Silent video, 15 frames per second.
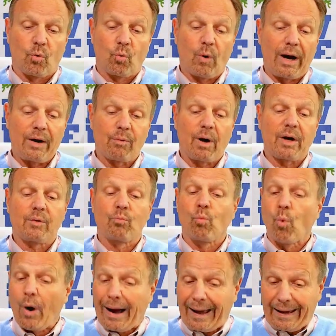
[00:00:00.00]
Way, way,
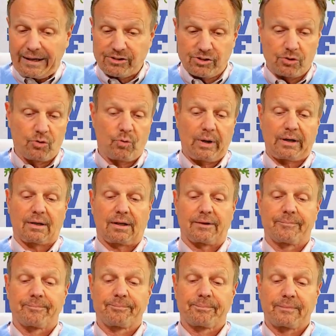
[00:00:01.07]
way too quickly.